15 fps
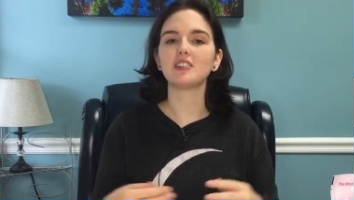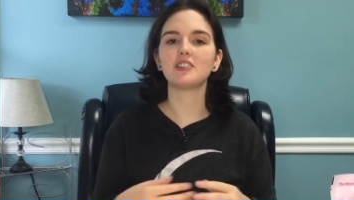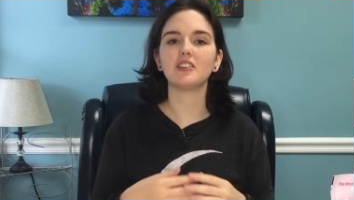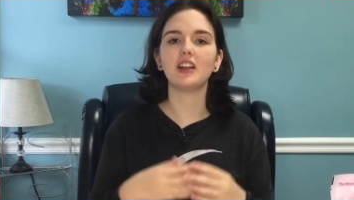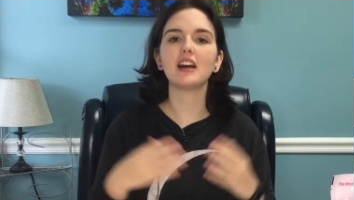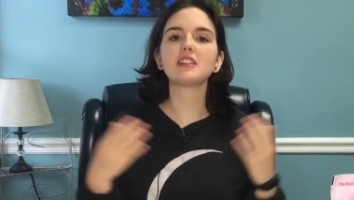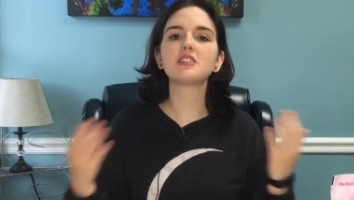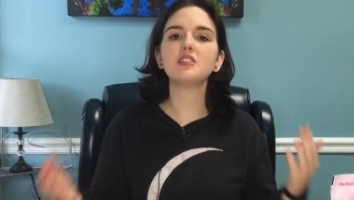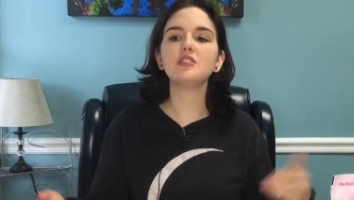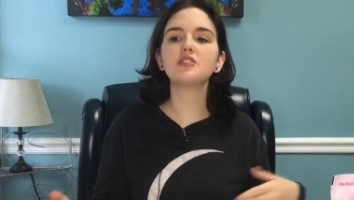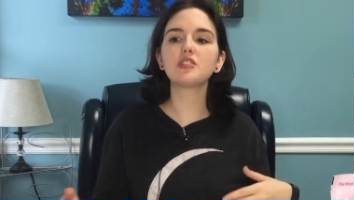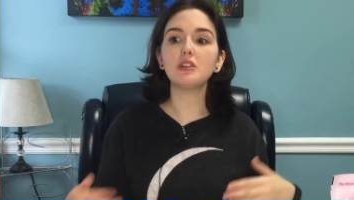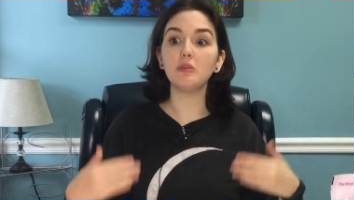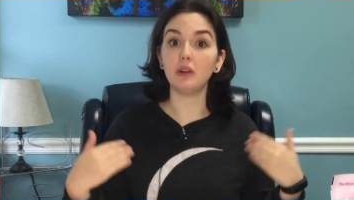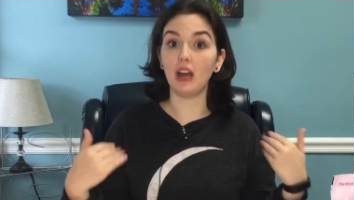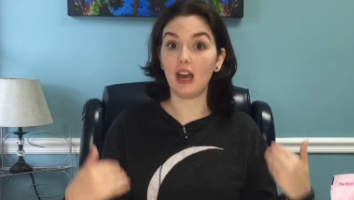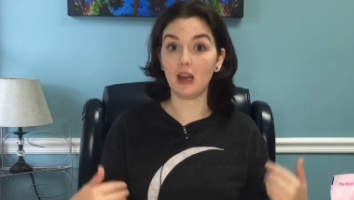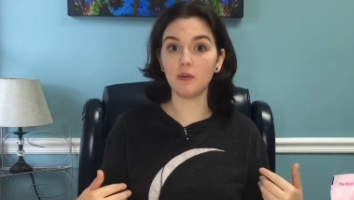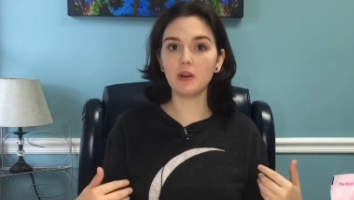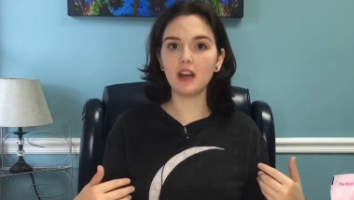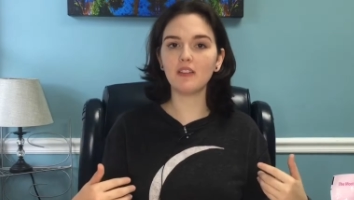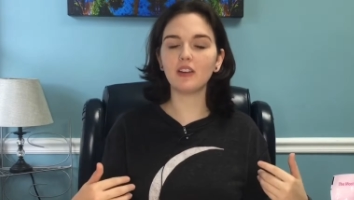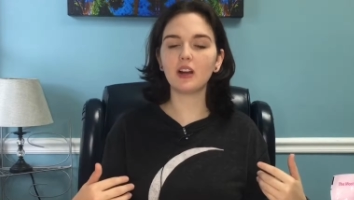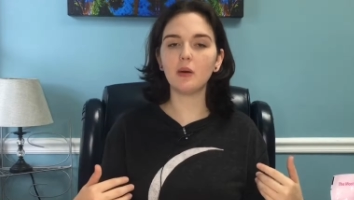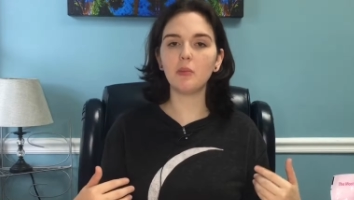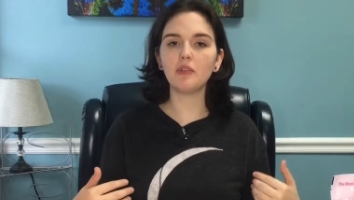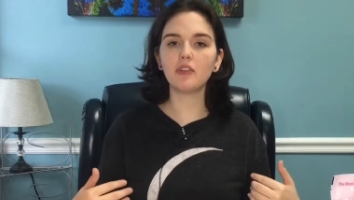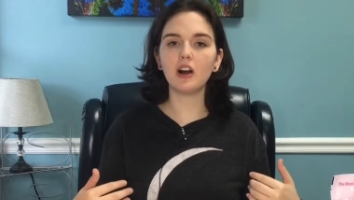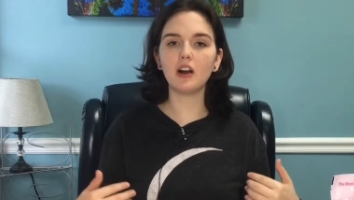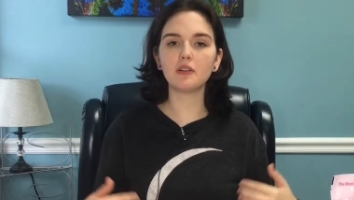So that's usually when I would have a cup
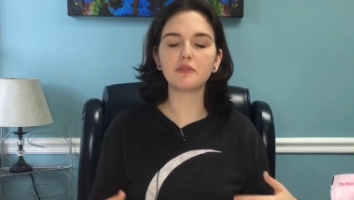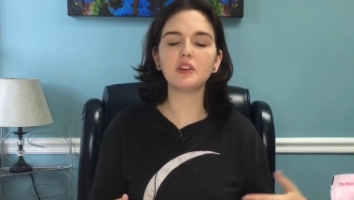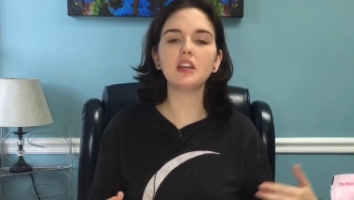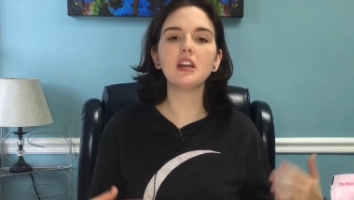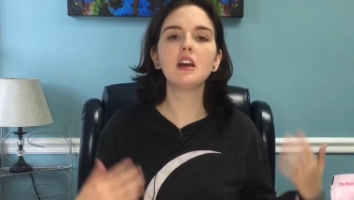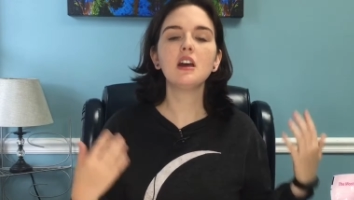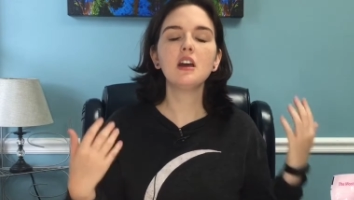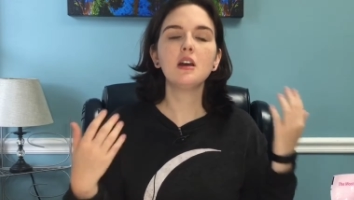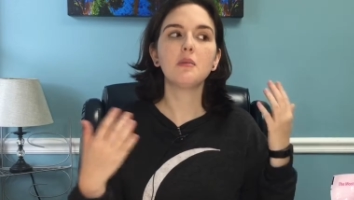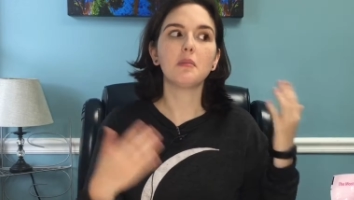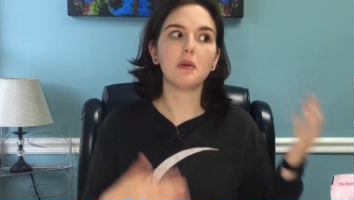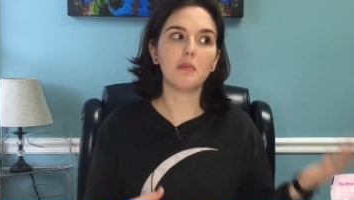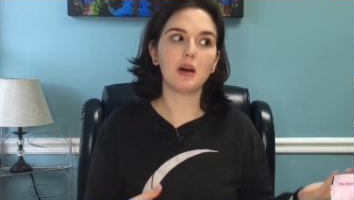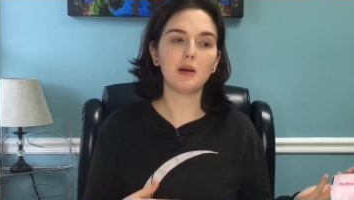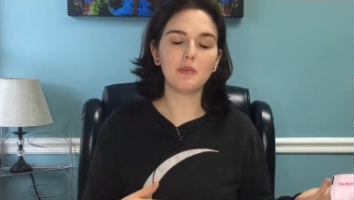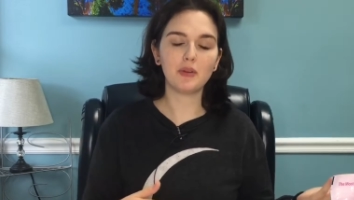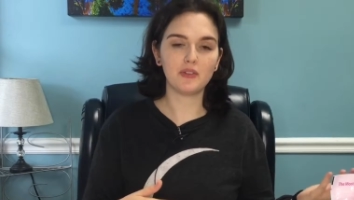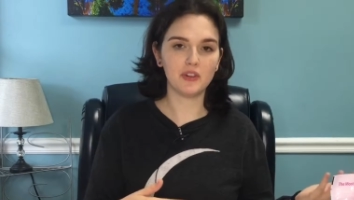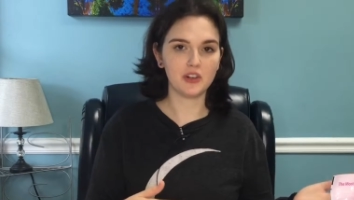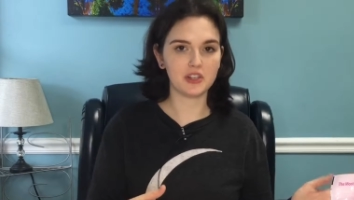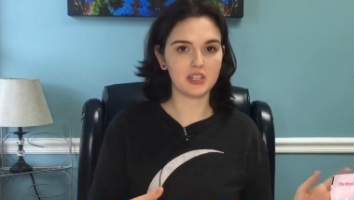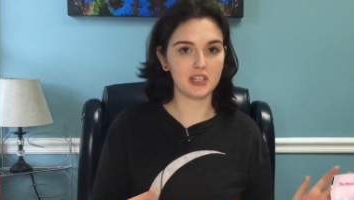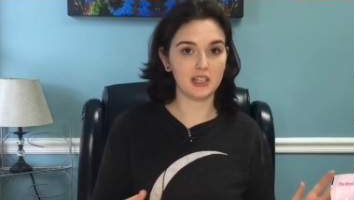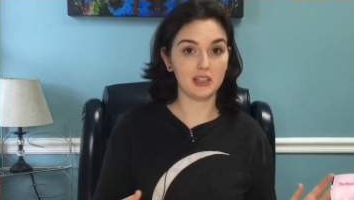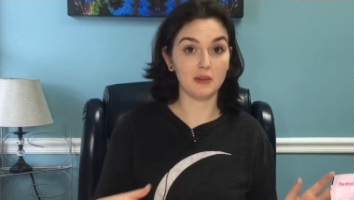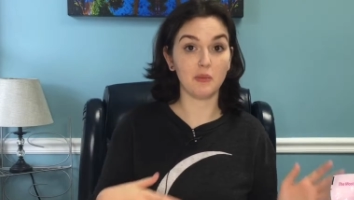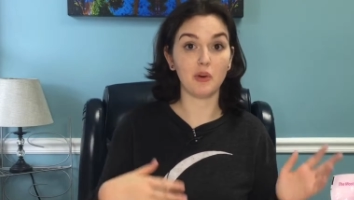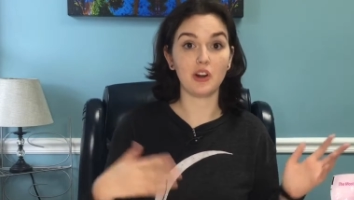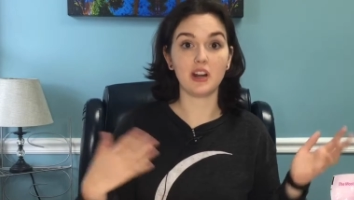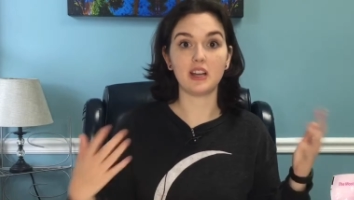of coffee. My mom prefers it in the
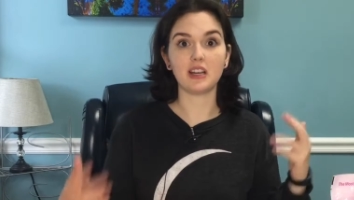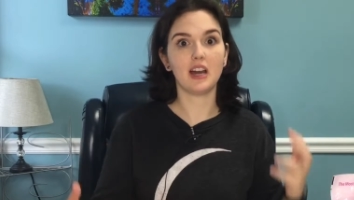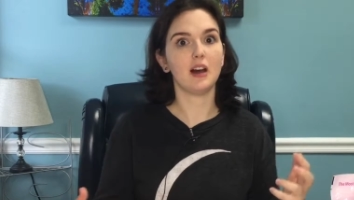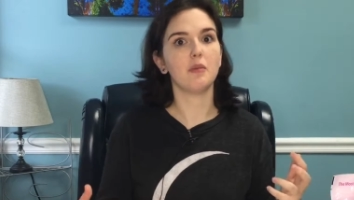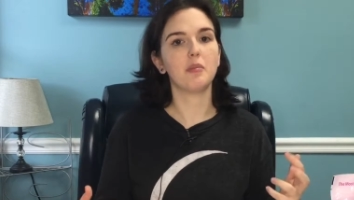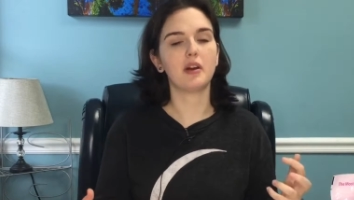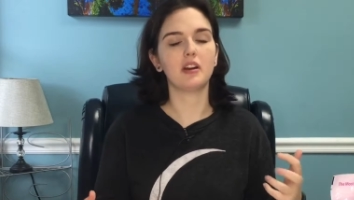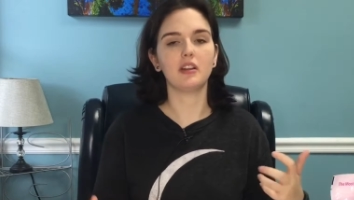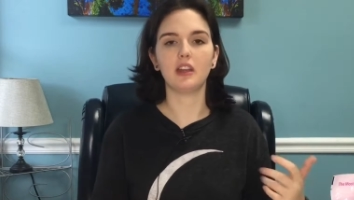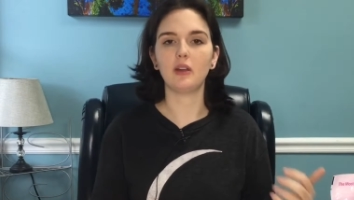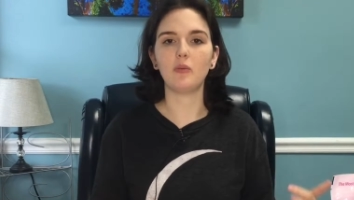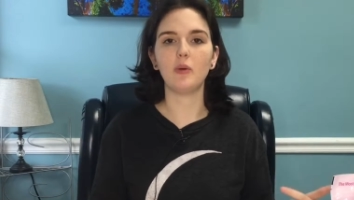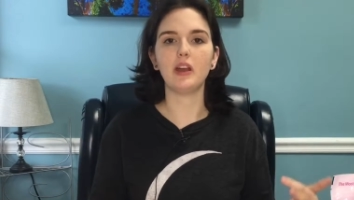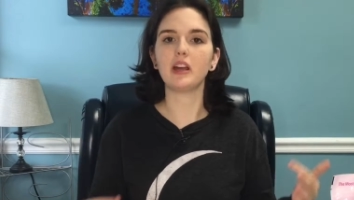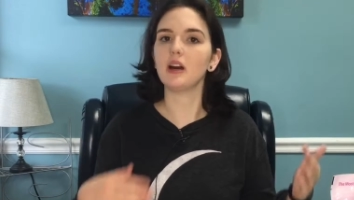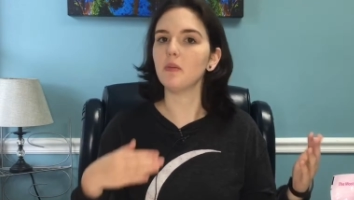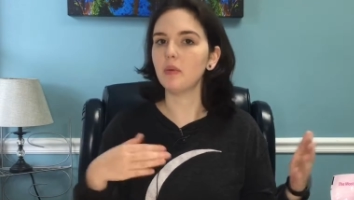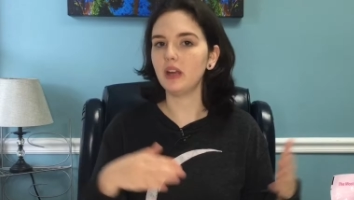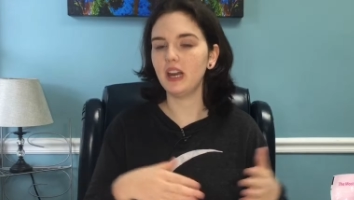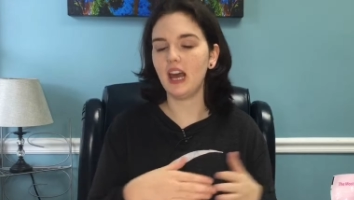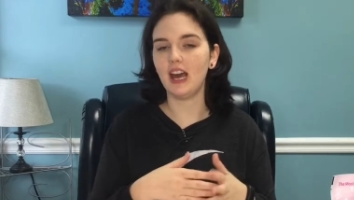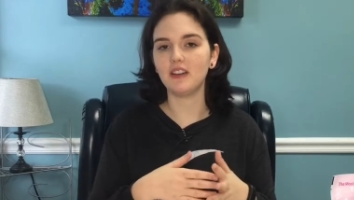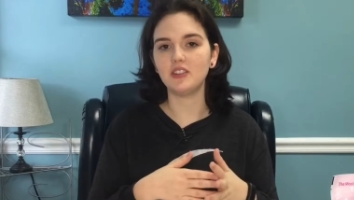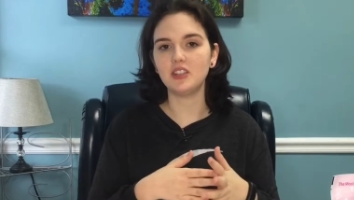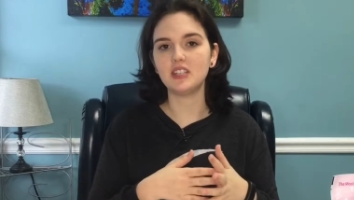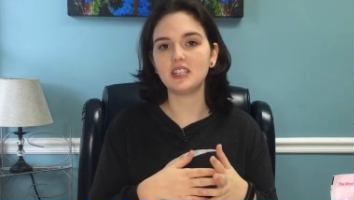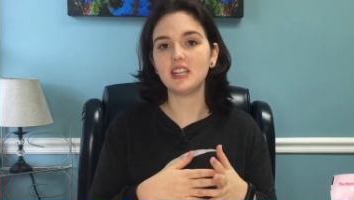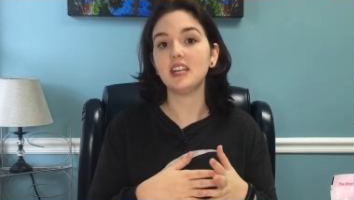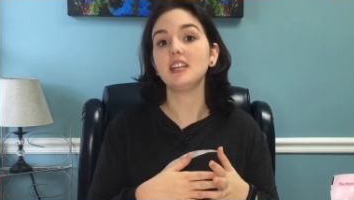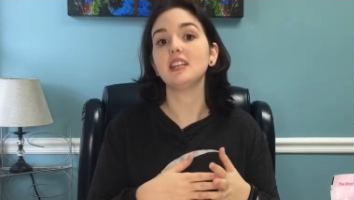morning to help her like wake up and have
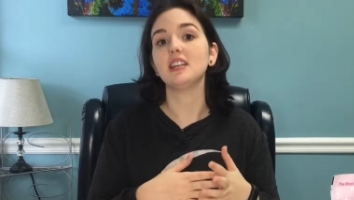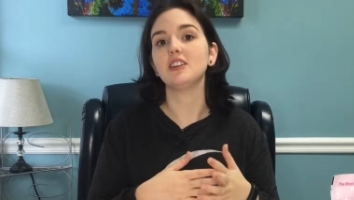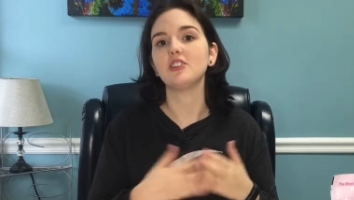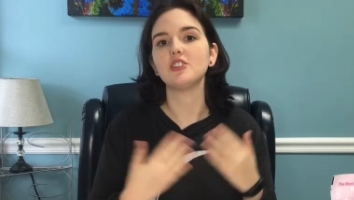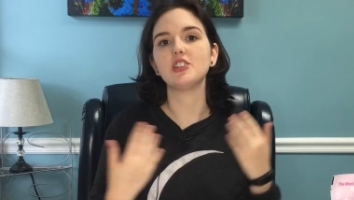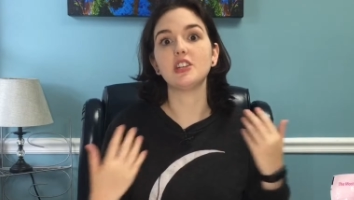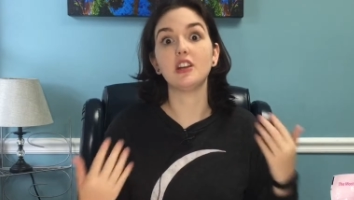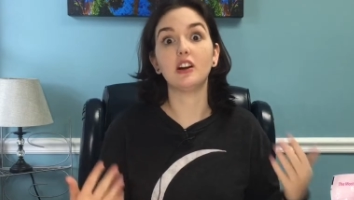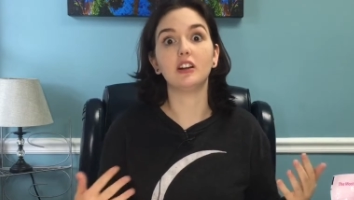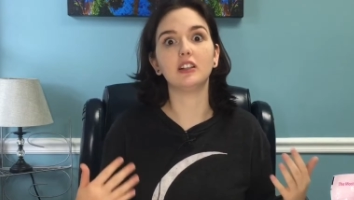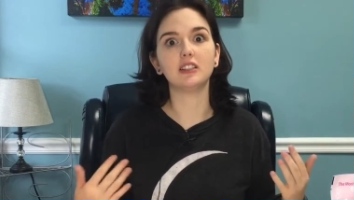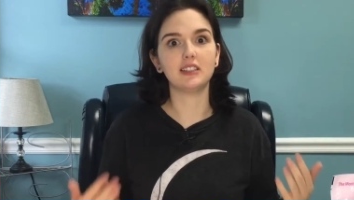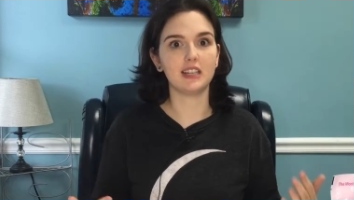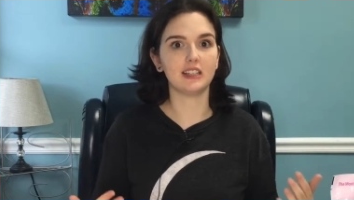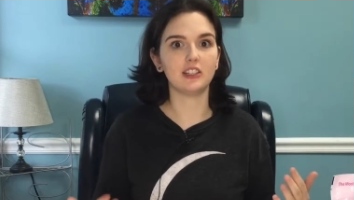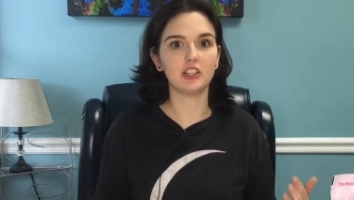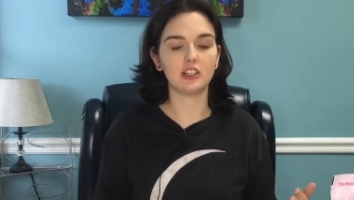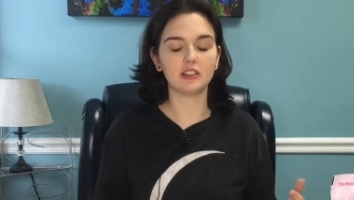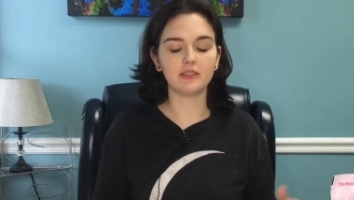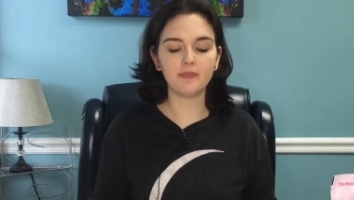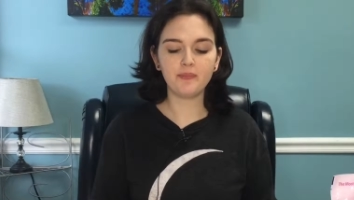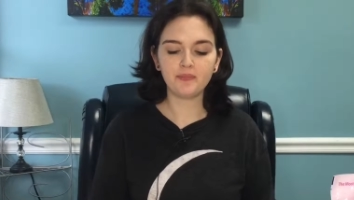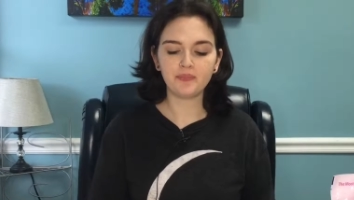sustained energy all day long.